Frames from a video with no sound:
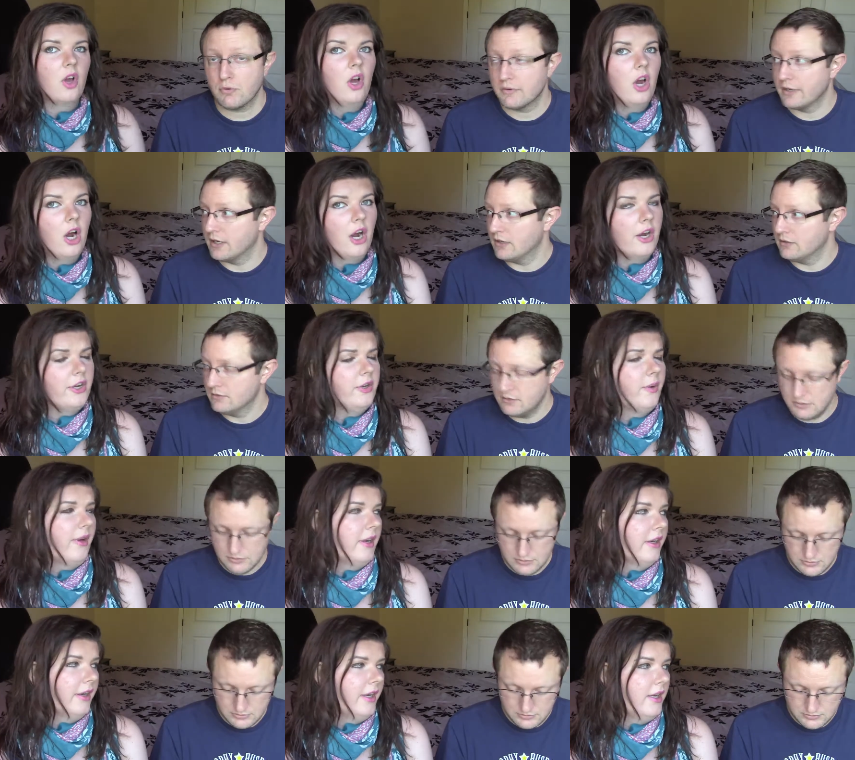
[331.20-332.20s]
Speaker 1: now. Are
Speaker 2: you
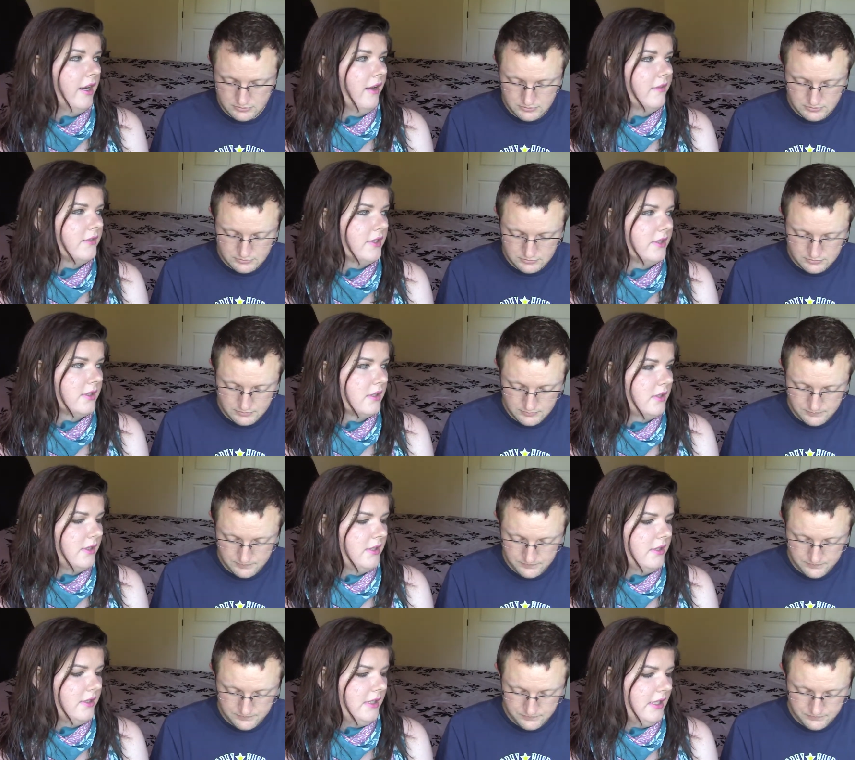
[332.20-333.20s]
angry enough to
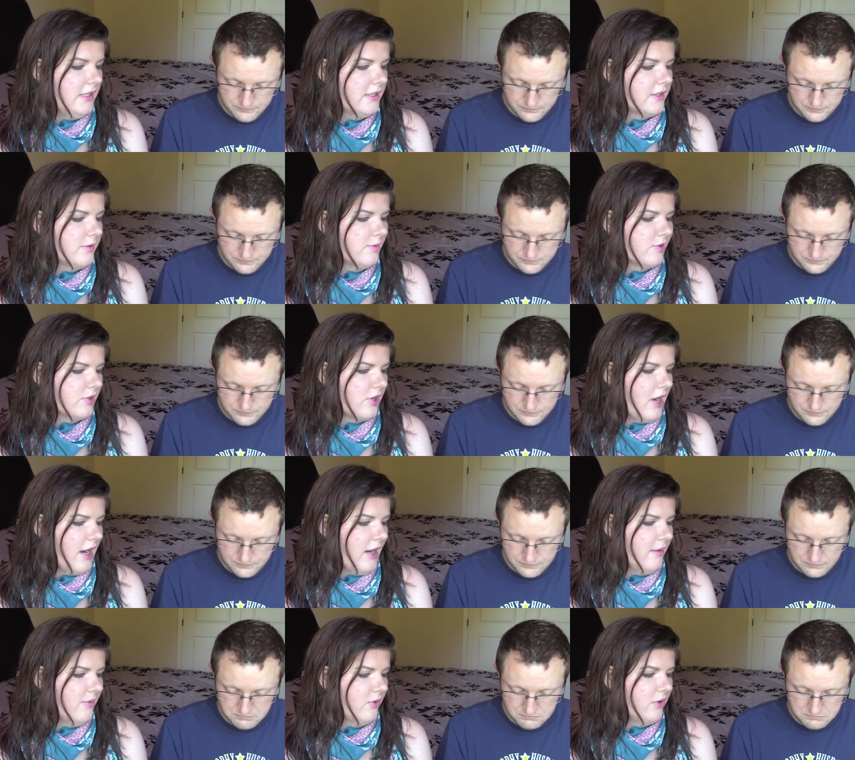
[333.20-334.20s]

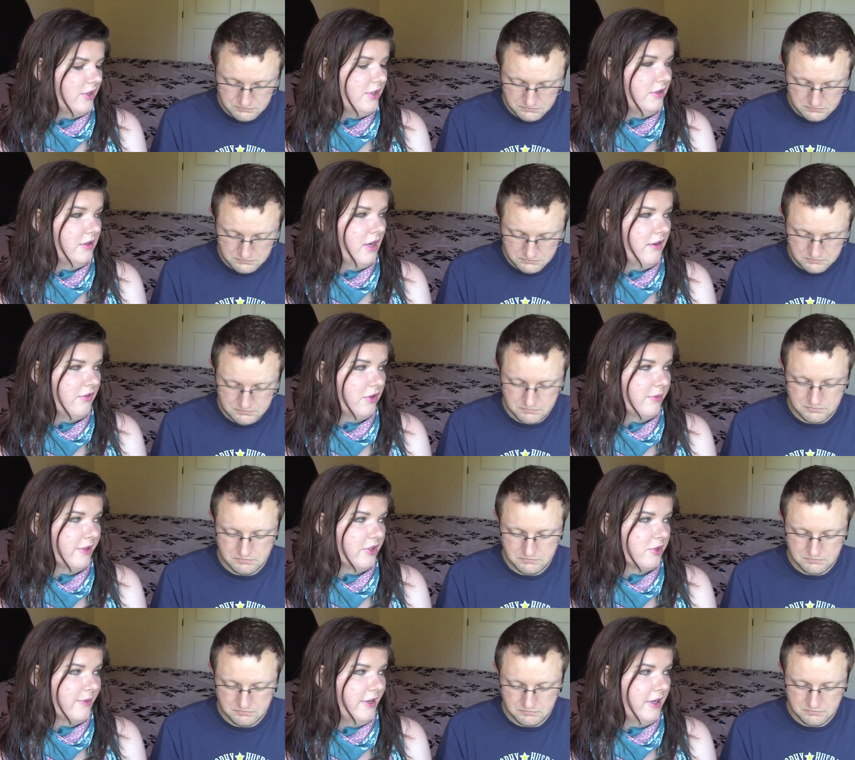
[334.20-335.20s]
desubscribe, or do you love your
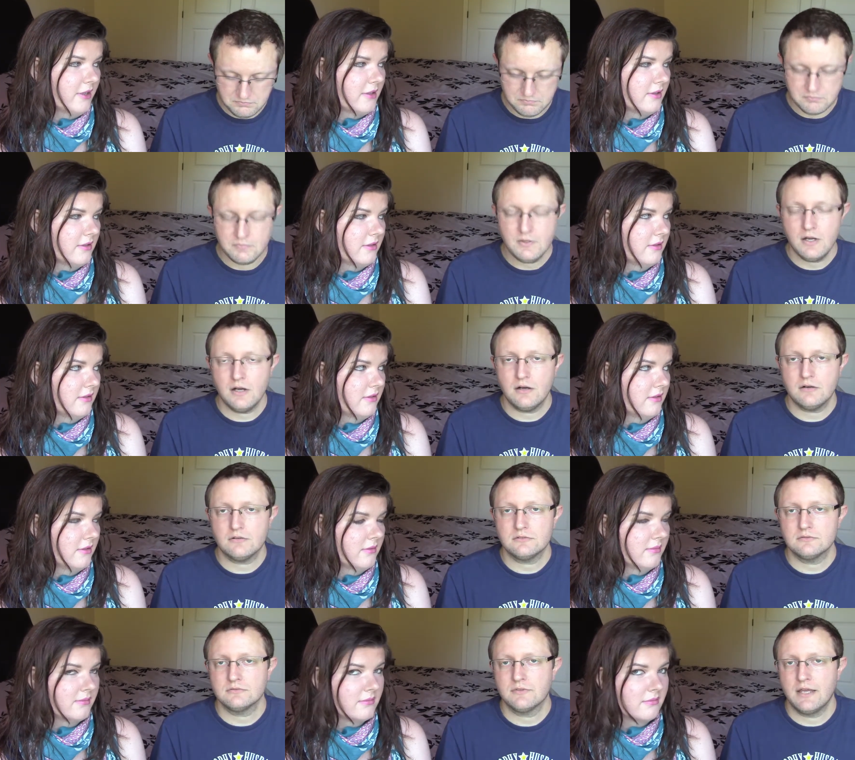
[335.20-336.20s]
Birchbox?
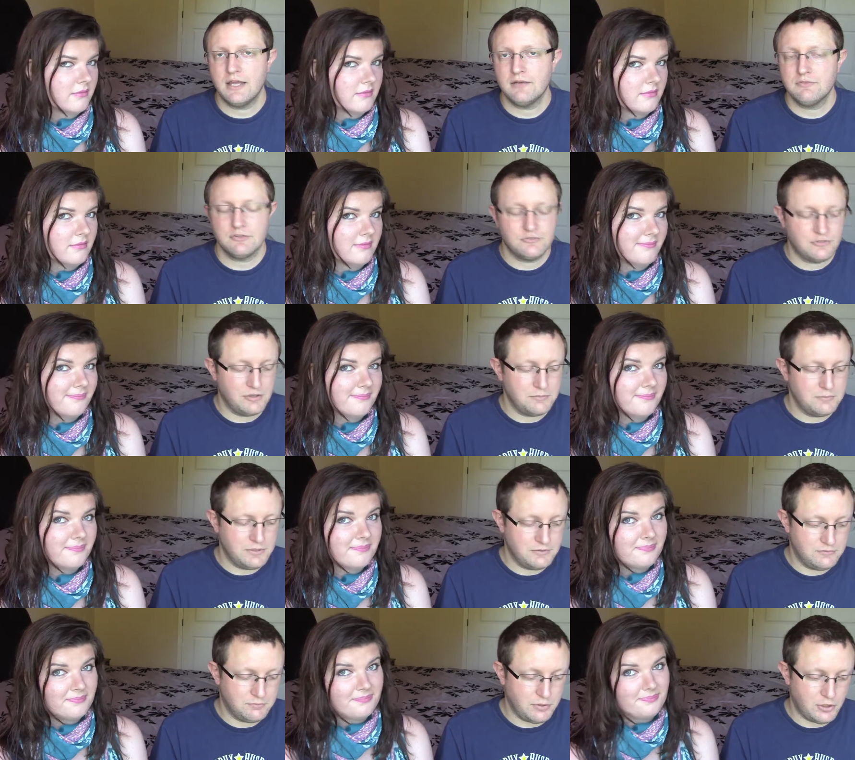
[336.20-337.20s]
Speaker 1: No, they haven't sent
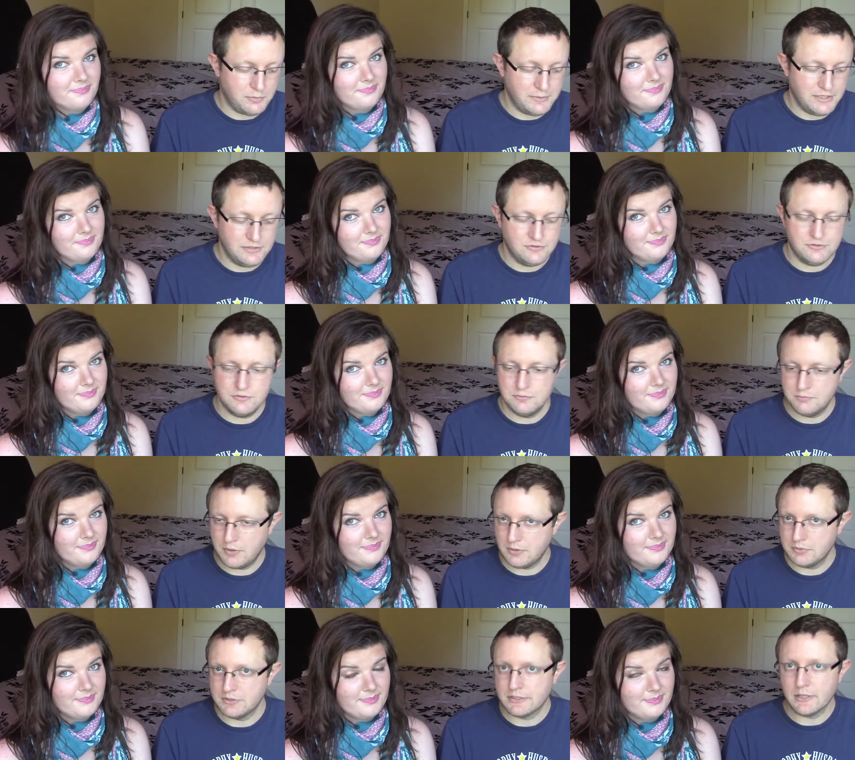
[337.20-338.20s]
me pomades in
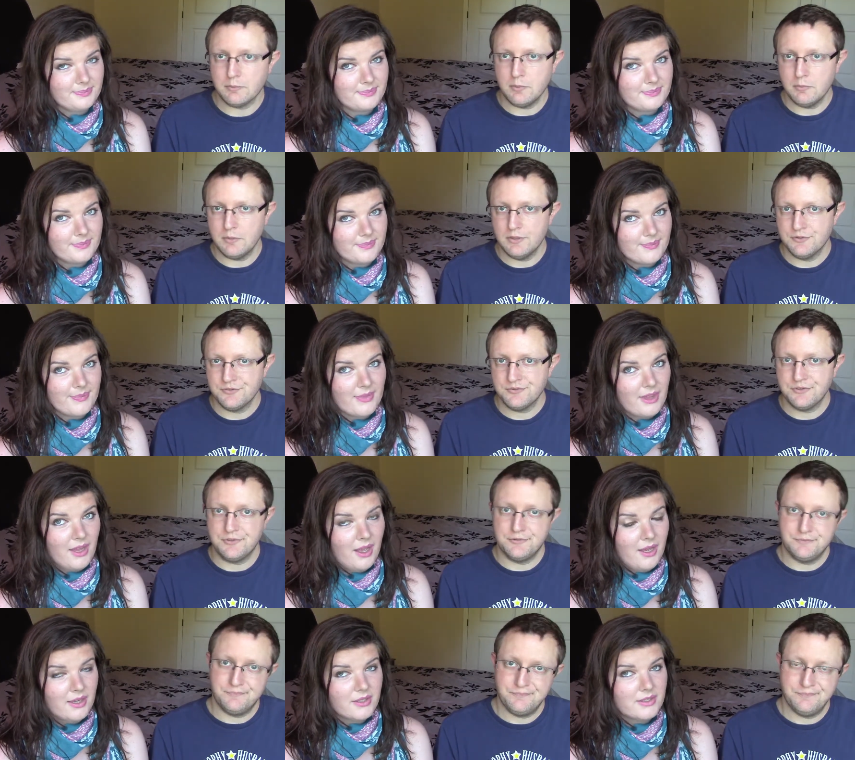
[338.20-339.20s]
probably a couple months,
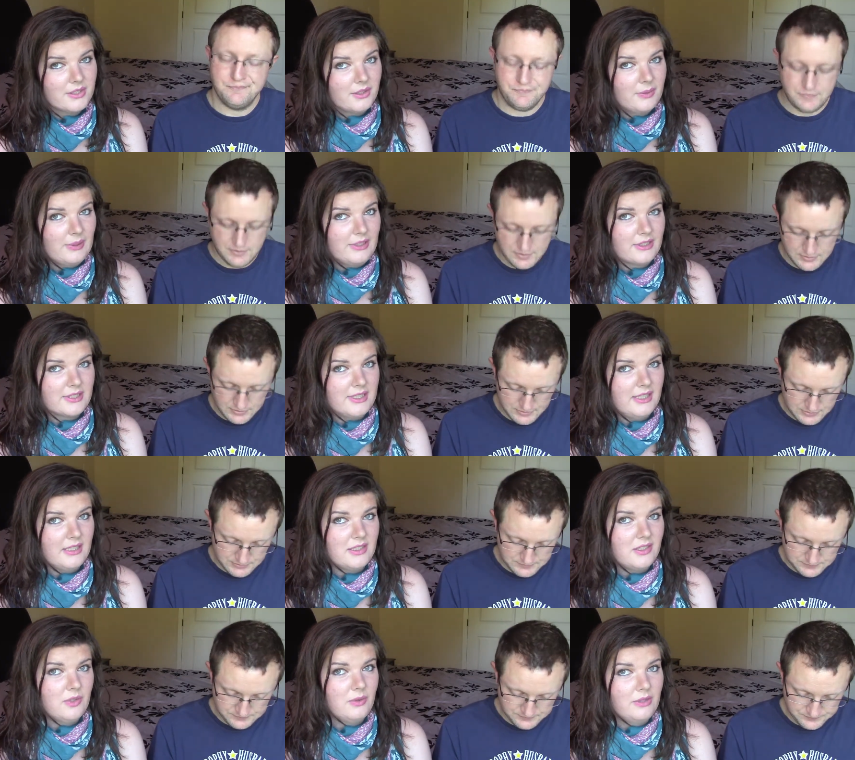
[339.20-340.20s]
so.
Speaker 2: So what you're saying
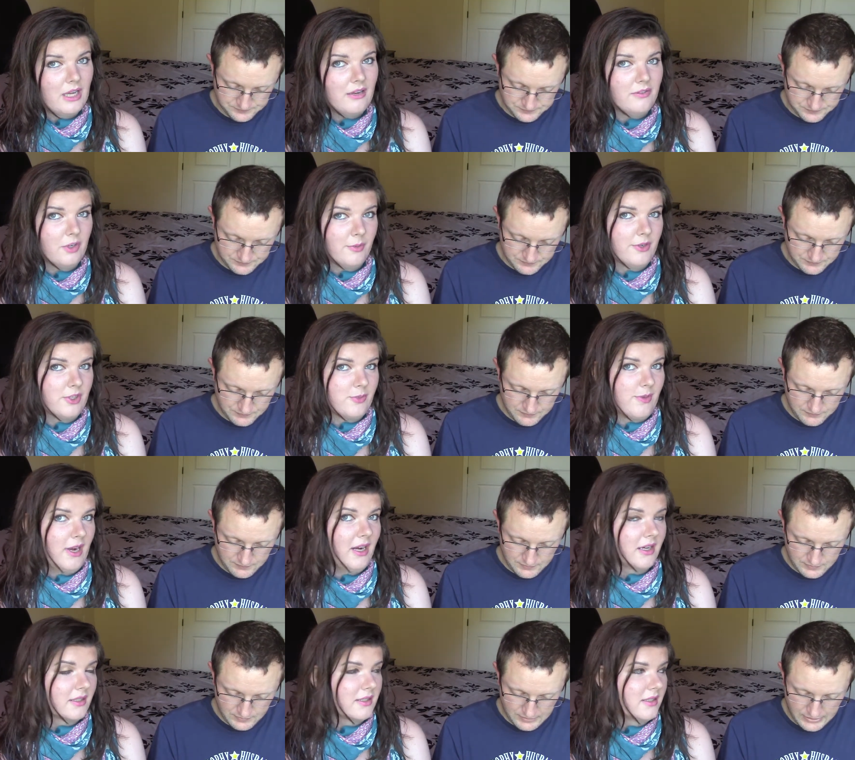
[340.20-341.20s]
is you love your
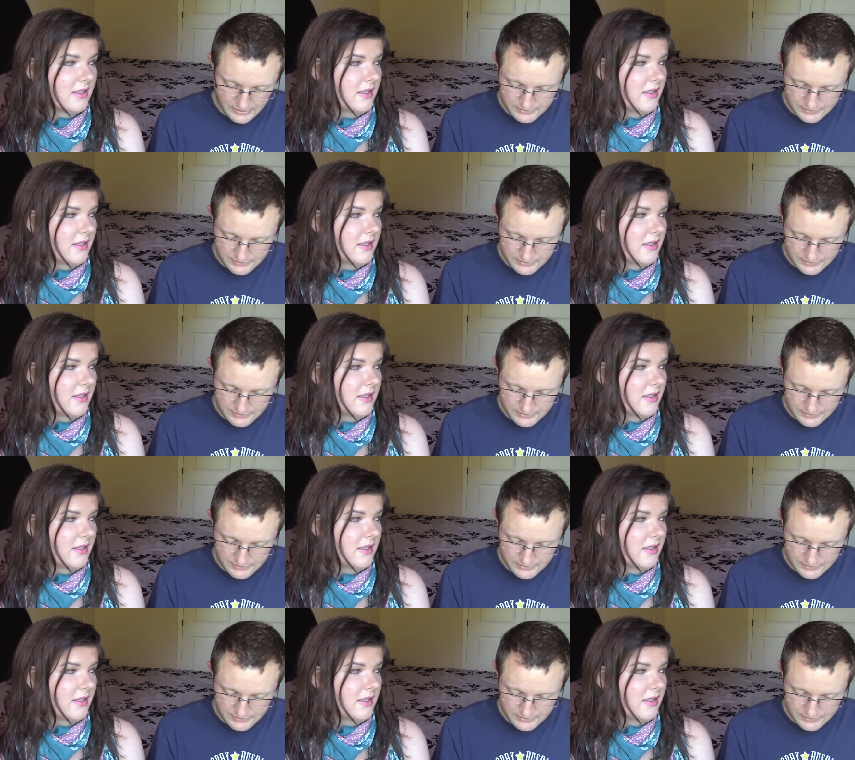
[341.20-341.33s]
Birchbox. I